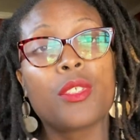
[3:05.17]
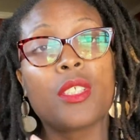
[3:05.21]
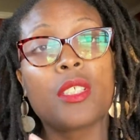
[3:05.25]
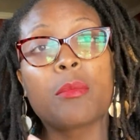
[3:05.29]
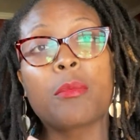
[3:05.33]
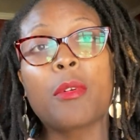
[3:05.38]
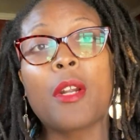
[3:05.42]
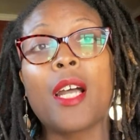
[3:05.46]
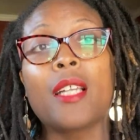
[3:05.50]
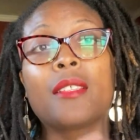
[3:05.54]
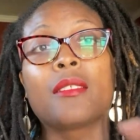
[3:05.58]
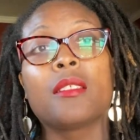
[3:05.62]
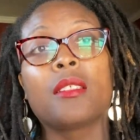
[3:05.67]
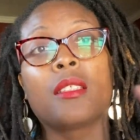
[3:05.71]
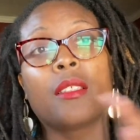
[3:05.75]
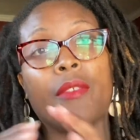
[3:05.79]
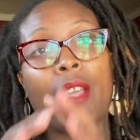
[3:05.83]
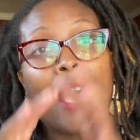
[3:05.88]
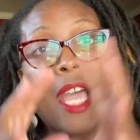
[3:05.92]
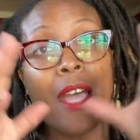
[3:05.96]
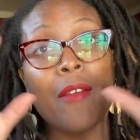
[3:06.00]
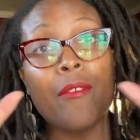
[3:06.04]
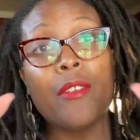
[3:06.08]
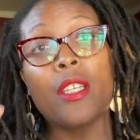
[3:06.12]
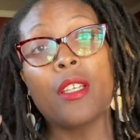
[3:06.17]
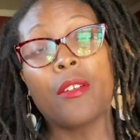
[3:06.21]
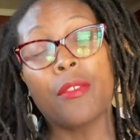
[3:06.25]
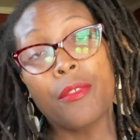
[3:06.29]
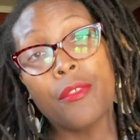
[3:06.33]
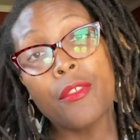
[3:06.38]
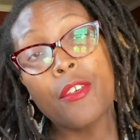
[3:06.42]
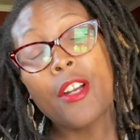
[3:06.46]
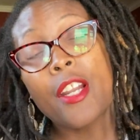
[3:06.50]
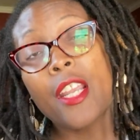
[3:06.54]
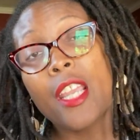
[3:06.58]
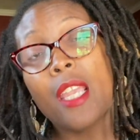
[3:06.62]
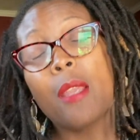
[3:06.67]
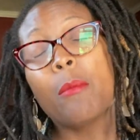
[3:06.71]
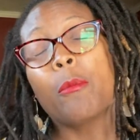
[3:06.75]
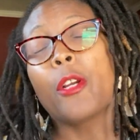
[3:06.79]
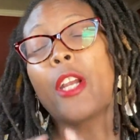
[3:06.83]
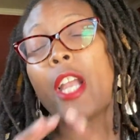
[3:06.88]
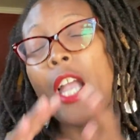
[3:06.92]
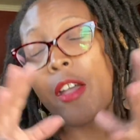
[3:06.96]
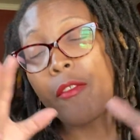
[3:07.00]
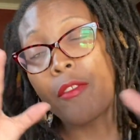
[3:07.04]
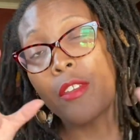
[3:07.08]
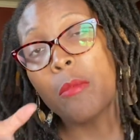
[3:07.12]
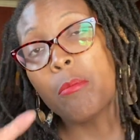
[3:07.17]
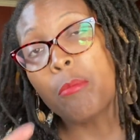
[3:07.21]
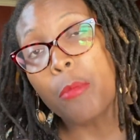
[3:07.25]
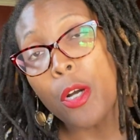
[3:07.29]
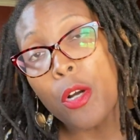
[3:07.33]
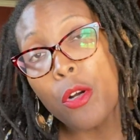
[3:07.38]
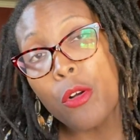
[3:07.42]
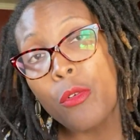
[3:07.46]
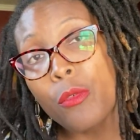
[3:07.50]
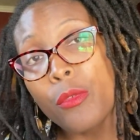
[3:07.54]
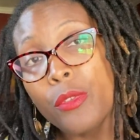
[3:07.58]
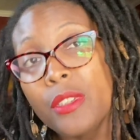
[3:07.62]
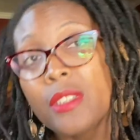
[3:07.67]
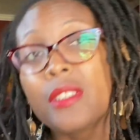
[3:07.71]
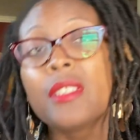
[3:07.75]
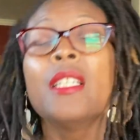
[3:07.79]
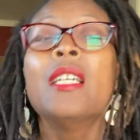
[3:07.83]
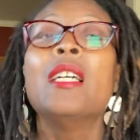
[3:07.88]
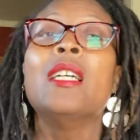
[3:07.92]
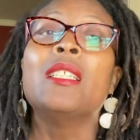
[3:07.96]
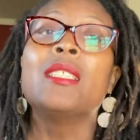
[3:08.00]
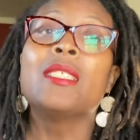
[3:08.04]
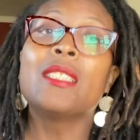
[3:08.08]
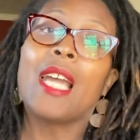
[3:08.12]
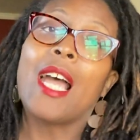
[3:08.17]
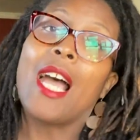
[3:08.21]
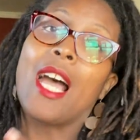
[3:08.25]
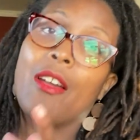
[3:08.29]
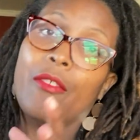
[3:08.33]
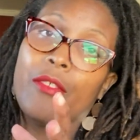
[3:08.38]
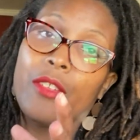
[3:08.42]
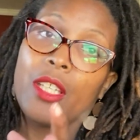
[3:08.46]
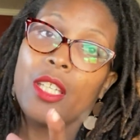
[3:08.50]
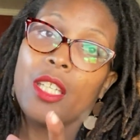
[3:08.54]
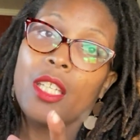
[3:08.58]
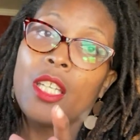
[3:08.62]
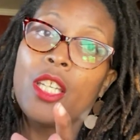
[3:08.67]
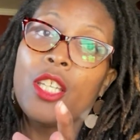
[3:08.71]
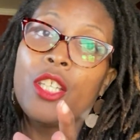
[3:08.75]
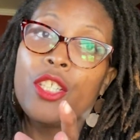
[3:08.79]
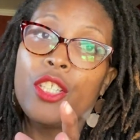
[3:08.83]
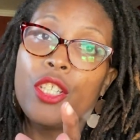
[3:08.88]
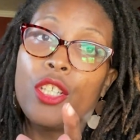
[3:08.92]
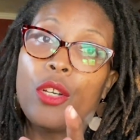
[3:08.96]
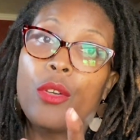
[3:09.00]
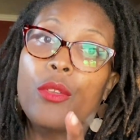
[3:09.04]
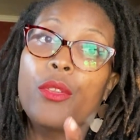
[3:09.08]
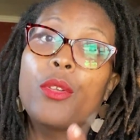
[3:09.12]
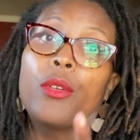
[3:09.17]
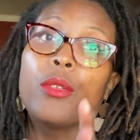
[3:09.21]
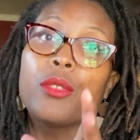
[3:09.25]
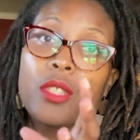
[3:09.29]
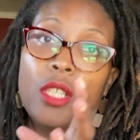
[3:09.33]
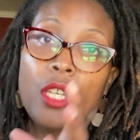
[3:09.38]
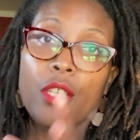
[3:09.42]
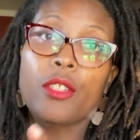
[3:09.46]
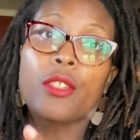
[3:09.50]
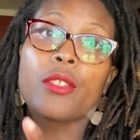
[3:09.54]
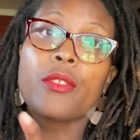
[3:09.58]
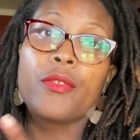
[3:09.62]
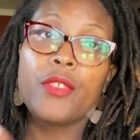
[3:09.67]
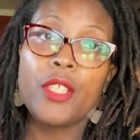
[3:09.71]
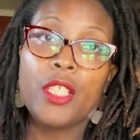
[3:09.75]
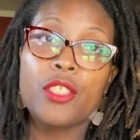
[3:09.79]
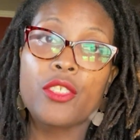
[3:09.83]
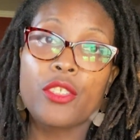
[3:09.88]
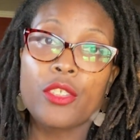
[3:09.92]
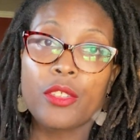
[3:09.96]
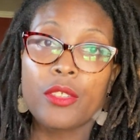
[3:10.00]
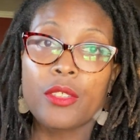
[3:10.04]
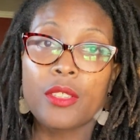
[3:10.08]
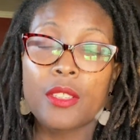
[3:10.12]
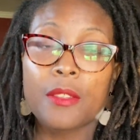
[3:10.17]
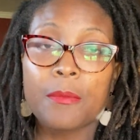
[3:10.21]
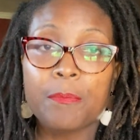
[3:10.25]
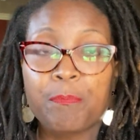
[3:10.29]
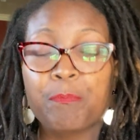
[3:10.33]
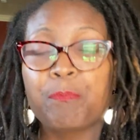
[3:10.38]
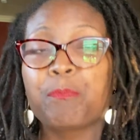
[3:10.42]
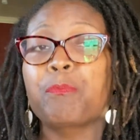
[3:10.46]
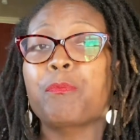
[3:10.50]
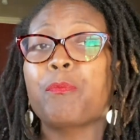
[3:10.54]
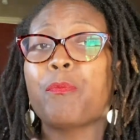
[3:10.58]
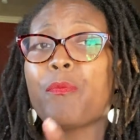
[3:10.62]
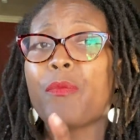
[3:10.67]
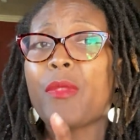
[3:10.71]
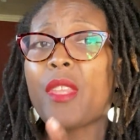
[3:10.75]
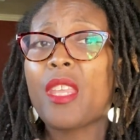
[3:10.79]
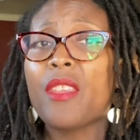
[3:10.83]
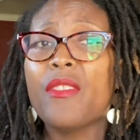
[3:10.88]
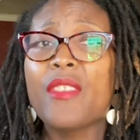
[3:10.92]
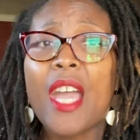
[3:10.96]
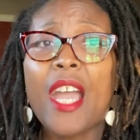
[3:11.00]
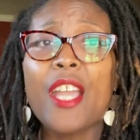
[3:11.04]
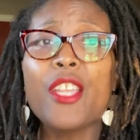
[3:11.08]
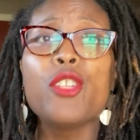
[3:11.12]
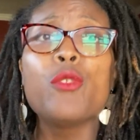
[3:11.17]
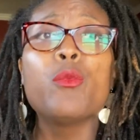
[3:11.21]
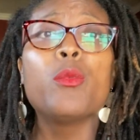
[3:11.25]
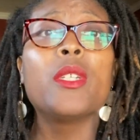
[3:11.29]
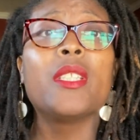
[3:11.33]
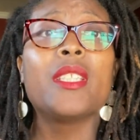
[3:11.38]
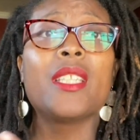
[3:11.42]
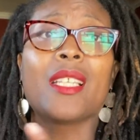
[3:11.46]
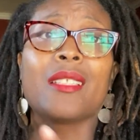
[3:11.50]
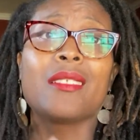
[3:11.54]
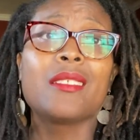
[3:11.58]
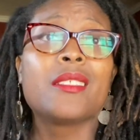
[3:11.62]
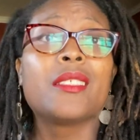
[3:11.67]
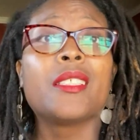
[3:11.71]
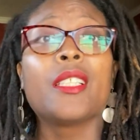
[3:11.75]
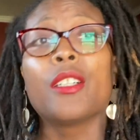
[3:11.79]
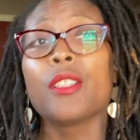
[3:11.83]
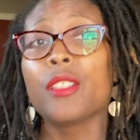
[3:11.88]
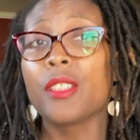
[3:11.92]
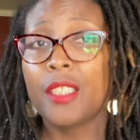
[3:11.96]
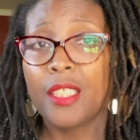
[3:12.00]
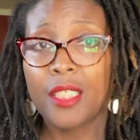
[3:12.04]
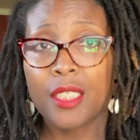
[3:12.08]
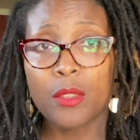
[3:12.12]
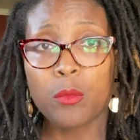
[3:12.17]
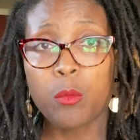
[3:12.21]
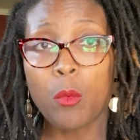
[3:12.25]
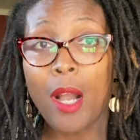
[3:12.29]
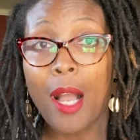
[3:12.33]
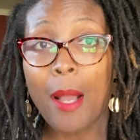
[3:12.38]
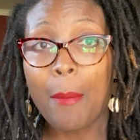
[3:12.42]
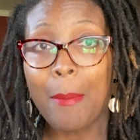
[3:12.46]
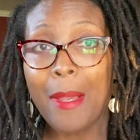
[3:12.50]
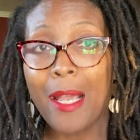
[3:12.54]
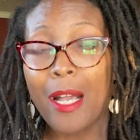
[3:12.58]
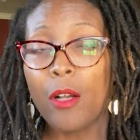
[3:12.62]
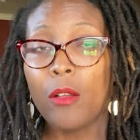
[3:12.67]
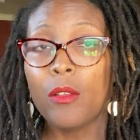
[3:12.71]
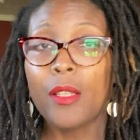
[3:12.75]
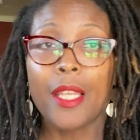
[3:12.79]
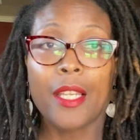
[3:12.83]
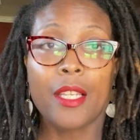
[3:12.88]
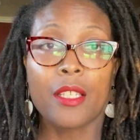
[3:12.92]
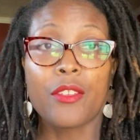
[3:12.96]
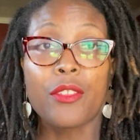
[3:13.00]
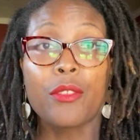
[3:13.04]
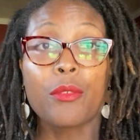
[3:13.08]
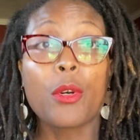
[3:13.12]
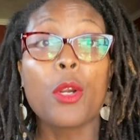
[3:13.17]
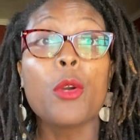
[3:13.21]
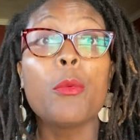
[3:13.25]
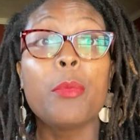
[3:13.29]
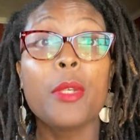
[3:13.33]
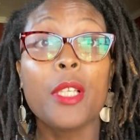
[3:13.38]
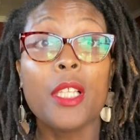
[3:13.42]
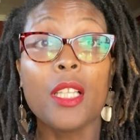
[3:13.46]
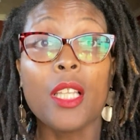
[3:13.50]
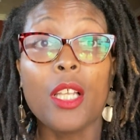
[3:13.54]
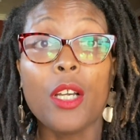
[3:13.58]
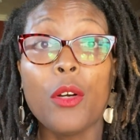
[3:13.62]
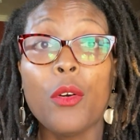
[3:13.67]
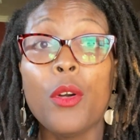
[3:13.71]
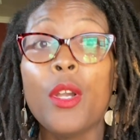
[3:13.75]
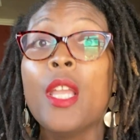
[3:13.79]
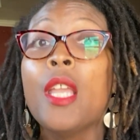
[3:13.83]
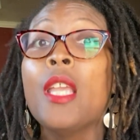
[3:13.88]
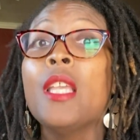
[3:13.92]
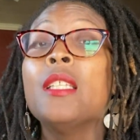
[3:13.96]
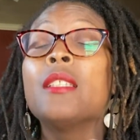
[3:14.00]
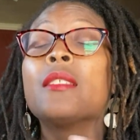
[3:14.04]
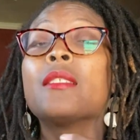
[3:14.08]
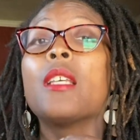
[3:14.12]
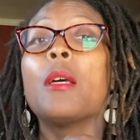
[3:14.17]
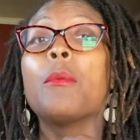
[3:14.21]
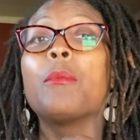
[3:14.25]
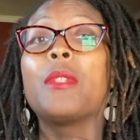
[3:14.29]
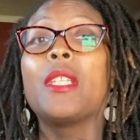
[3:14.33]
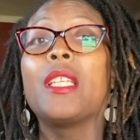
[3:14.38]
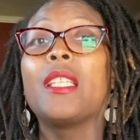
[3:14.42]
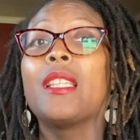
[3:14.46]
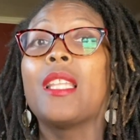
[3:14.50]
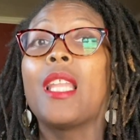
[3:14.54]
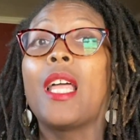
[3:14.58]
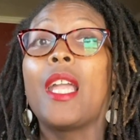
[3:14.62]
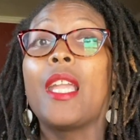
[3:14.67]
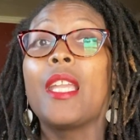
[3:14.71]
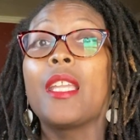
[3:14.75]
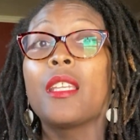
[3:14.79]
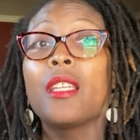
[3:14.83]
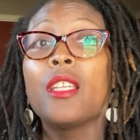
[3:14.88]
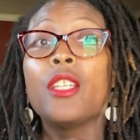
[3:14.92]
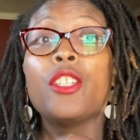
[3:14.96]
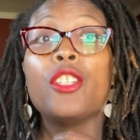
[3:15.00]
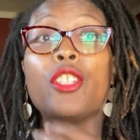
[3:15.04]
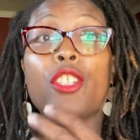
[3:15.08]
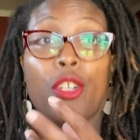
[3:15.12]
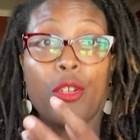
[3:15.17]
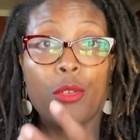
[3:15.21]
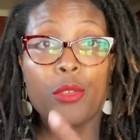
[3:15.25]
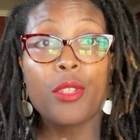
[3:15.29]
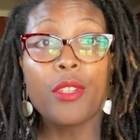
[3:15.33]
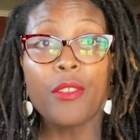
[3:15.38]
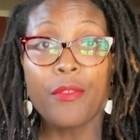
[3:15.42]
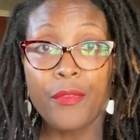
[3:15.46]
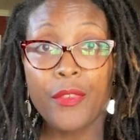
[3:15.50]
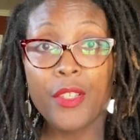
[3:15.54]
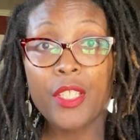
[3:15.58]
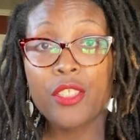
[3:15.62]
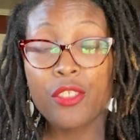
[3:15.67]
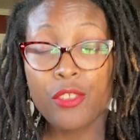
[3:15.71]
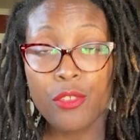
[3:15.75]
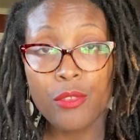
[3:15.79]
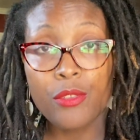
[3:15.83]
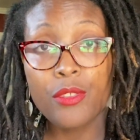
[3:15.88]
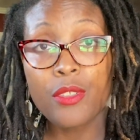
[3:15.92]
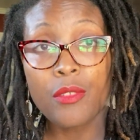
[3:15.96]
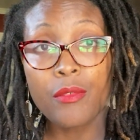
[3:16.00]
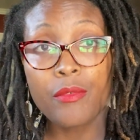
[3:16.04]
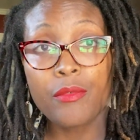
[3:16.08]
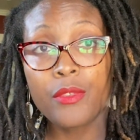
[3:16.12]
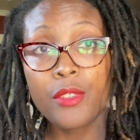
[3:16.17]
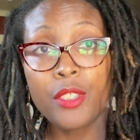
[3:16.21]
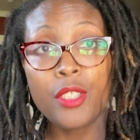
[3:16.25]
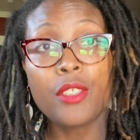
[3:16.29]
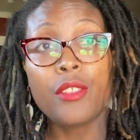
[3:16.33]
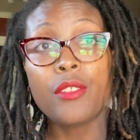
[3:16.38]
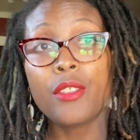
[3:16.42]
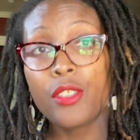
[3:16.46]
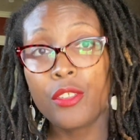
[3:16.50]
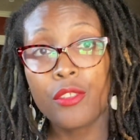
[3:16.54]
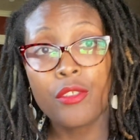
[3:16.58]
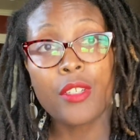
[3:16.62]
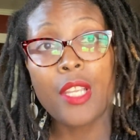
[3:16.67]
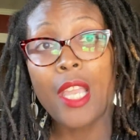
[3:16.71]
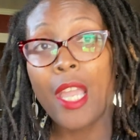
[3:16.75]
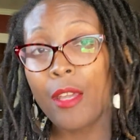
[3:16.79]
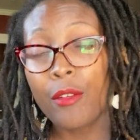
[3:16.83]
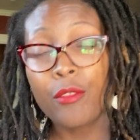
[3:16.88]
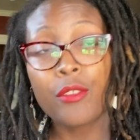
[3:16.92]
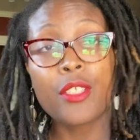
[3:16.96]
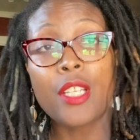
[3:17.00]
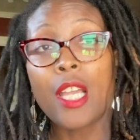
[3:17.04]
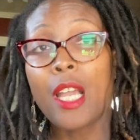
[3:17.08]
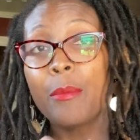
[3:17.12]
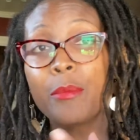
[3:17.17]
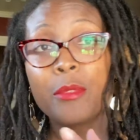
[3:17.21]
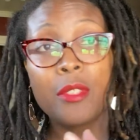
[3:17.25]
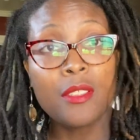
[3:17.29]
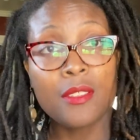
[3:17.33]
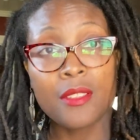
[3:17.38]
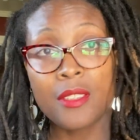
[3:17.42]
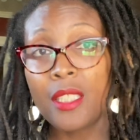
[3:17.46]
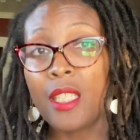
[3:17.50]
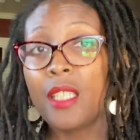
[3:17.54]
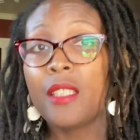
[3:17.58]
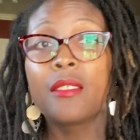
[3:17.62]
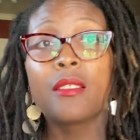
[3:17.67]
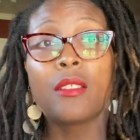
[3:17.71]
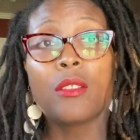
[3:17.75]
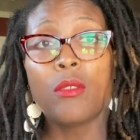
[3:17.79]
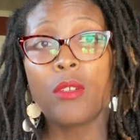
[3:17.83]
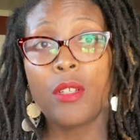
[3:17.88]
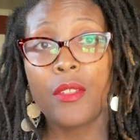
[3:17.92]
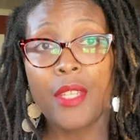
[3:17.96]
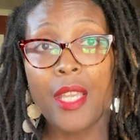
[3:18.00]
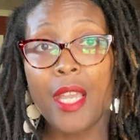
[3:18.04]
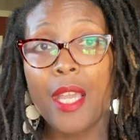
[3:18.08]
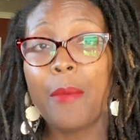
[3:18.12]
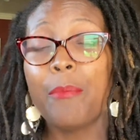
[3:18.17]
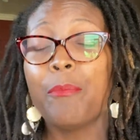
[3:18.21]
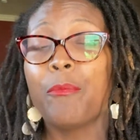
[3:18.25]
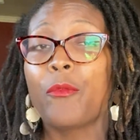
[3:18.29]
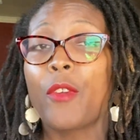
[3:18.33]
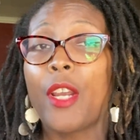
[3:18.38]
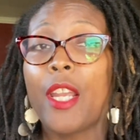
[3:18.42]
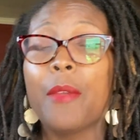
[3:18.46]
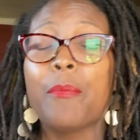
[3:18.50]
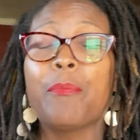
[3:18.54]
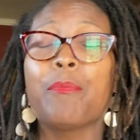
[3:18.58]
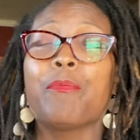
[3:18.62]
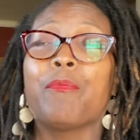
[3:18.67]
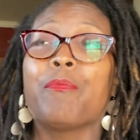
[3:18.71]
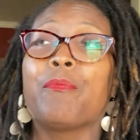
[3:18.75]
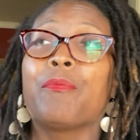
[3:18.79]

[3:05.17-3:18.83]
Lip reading: this process of having a frame or having bones to having, those other features that you wouldn't necessarily swap out, like a throw pillow, something like, the fixtures of, in your countertops and sinks and all that, right?